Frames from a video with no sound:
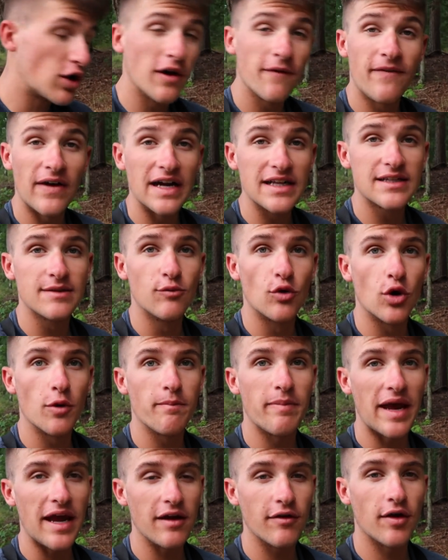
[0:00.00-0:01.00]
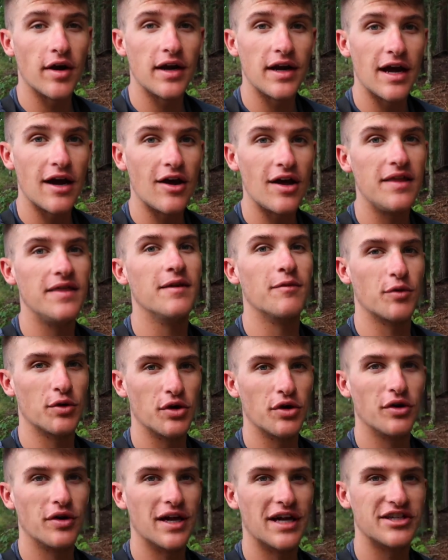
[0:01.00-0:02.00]
We're gonna find some more bait right now, and then we're
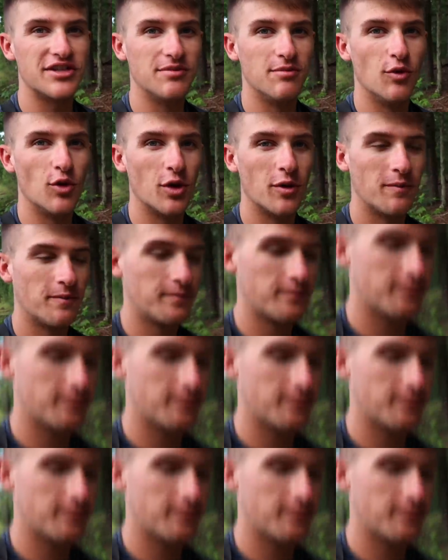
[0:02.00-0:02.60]
gonna go catch some more.